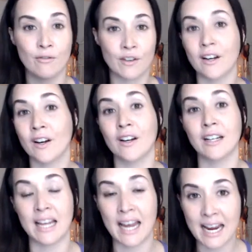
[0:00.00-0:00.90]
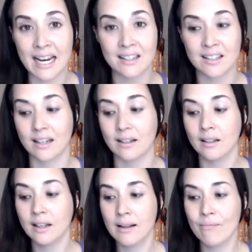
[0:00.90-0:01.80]
fear and hate and
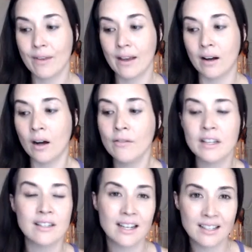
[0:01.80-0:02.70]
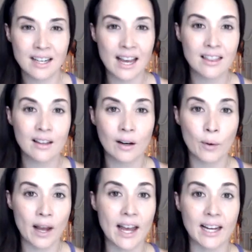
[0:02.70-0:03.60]
all these things that get in our
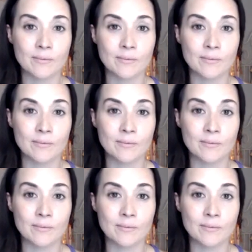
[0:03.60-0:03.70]
way.